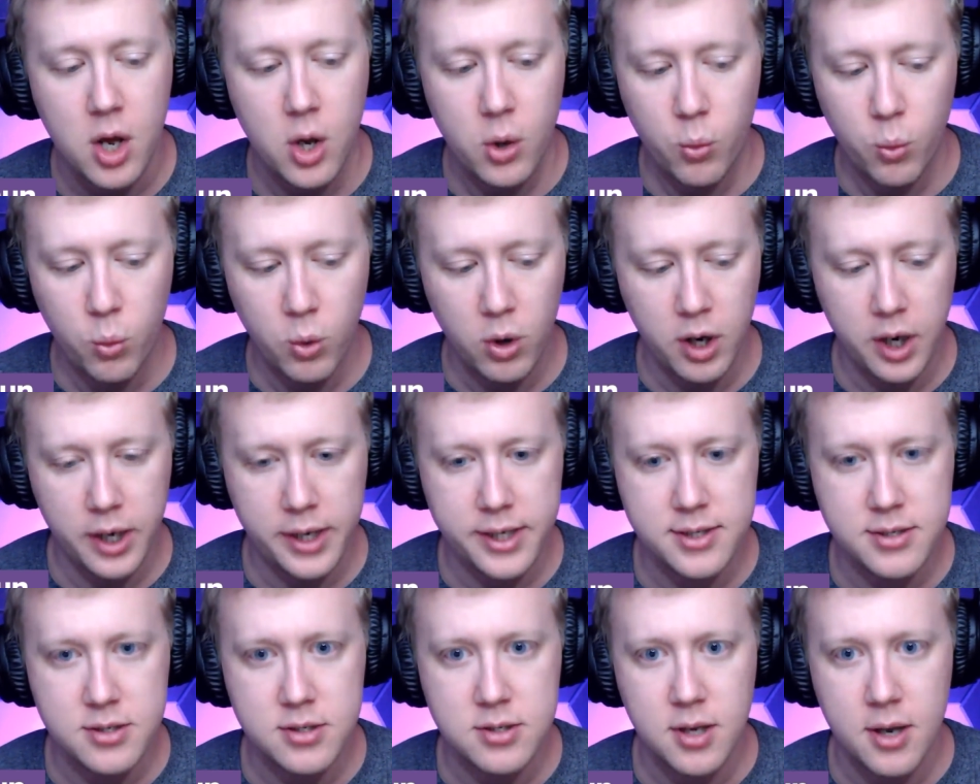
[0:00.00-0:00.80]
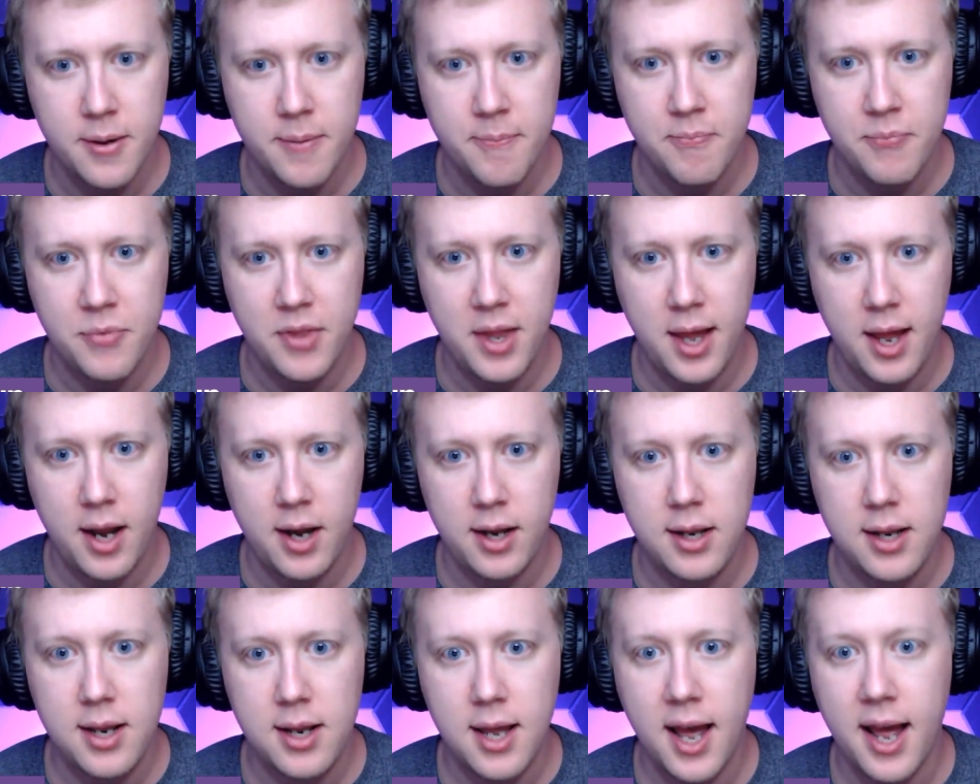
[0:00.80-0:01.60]
was
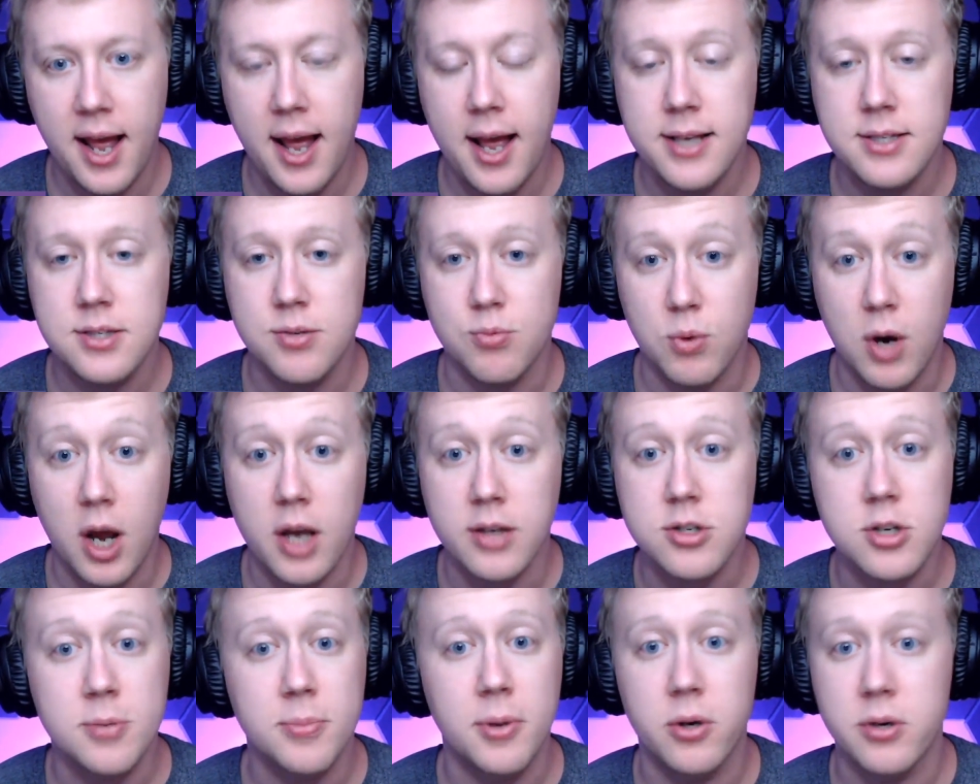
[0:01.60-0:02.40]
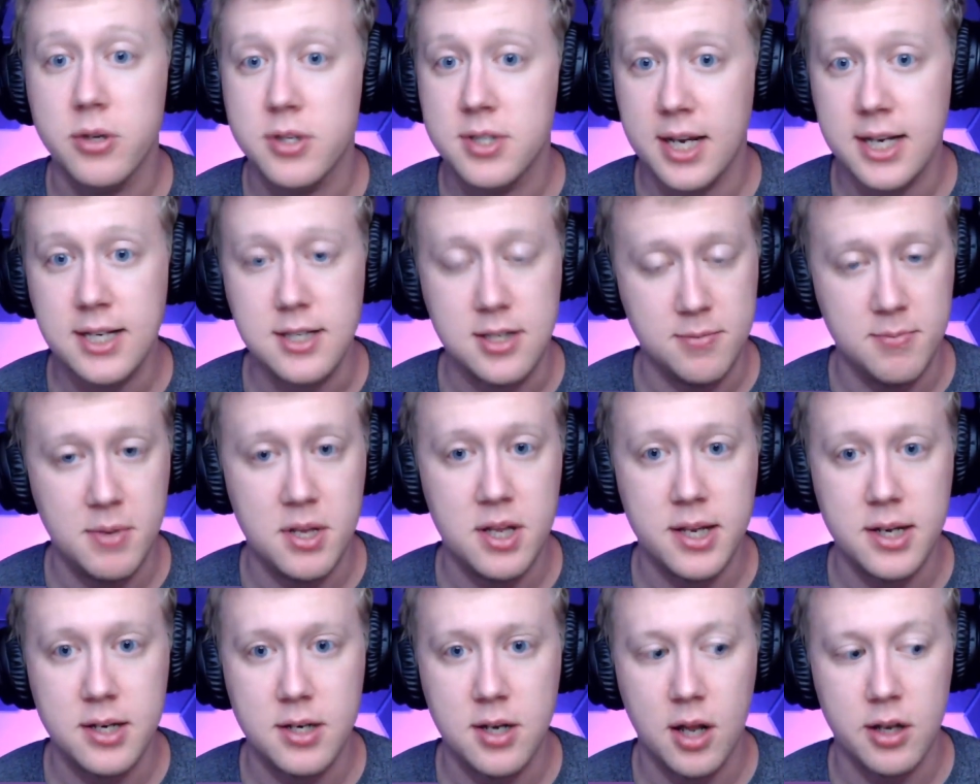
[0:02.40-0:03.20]
that he has a roster bonus, $18
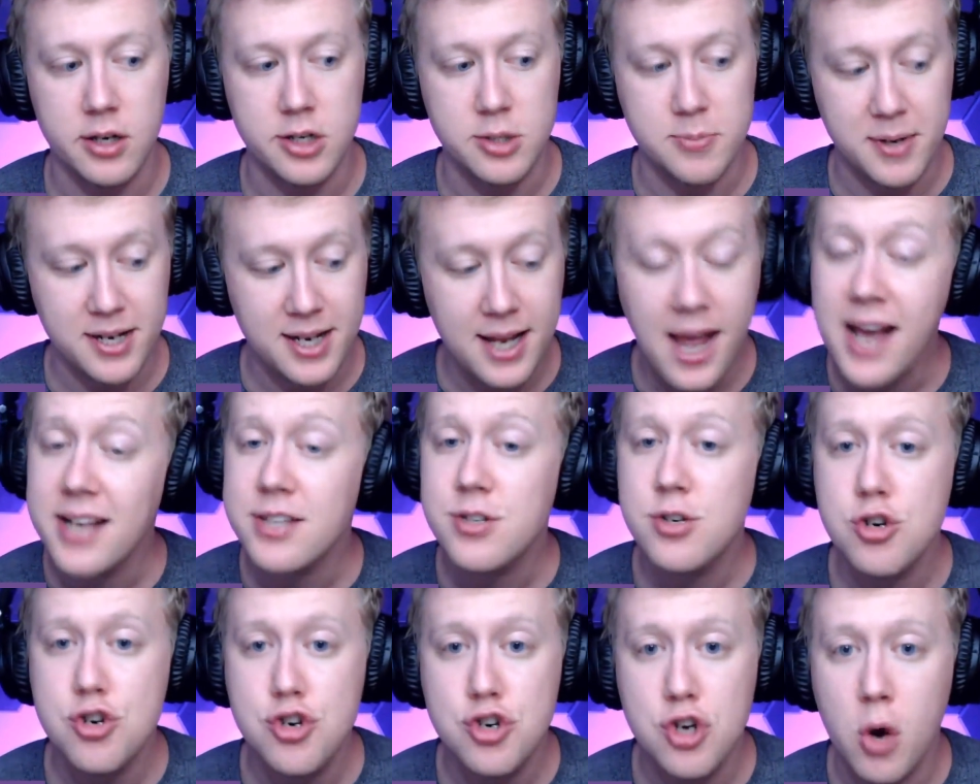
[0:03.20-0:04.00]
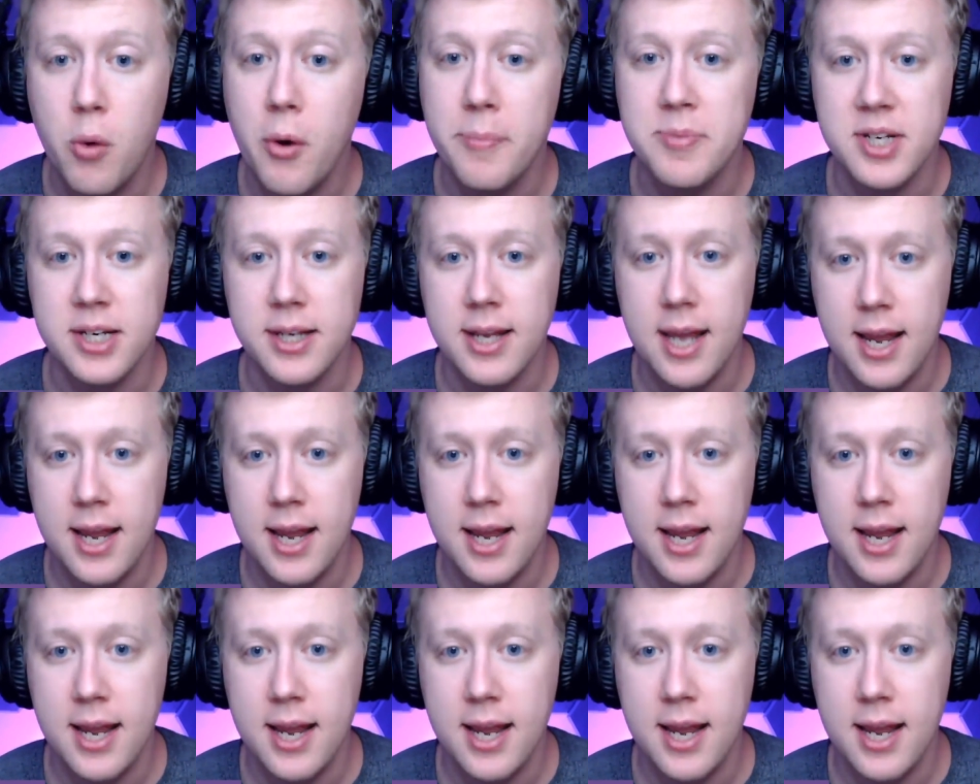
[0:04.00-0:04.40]
million, but he has to show up to